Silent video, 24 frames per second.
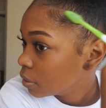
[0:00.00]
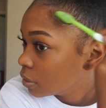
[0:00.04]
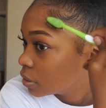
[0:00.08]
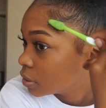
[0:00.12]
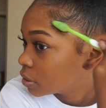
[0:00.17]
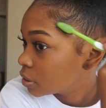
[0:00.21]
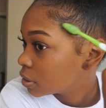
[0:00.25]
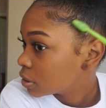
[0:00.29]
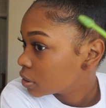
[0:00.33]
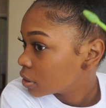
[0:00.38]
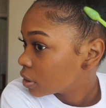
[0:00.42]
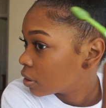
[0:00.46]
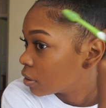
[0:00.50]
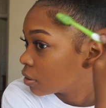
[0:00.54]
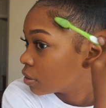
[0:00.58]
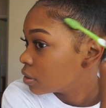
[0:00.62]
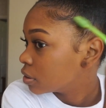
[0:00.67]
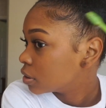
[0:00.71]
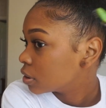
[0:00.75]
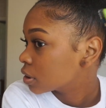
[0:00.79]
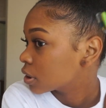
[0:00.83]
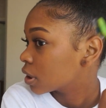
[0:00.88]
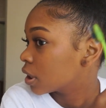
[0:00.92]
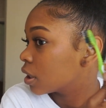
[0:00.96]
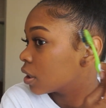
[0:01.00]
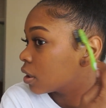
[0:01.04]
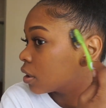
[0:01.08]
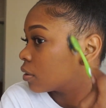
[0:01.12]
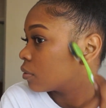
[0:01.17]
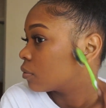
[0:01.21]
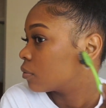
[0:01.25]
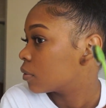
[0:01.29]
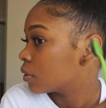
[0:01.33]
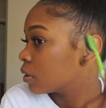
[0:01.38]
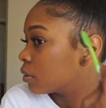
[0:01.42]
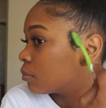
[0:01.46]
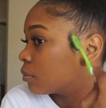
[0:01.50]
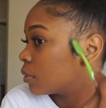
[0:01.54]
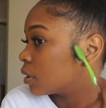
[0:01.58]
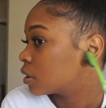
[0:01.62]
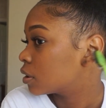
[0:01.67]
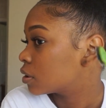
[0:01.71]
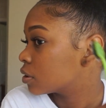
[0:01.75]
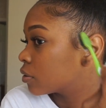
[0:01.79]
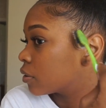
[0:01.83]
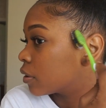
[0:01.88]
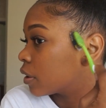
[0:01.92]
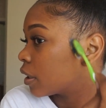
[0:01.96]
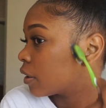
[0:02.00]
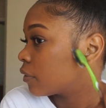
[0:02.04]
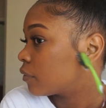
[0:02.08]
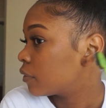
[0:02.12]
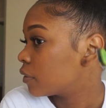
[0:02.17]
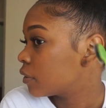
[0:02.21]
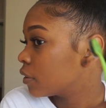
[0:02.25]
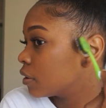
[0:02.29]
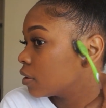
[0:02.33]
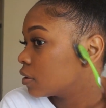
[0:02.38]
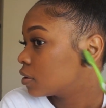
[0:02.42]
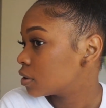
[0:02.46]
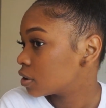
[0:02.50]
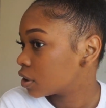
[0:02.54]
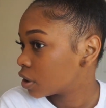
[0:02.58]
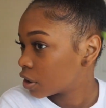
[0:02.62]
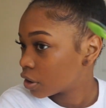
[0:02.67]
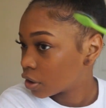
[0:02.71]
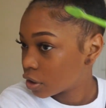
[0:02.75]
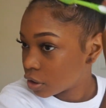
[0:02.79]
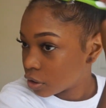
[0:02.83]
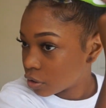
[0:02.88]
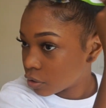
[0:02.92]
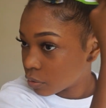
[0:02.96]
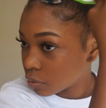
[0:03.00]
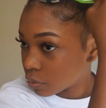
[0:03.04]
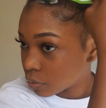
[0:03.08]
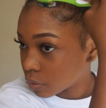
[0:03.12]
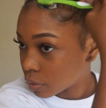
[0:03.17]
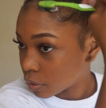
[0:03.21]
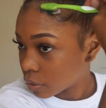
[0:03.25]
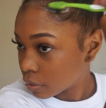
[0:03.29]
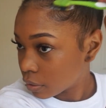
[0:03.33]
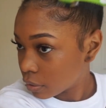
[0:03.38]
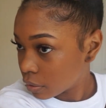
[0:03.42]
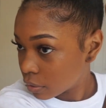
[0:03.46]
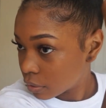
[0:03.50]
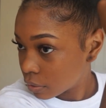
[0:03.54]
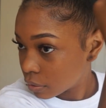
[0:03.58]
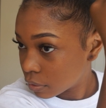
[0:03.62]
So you just kind of want to make sure everything's secure.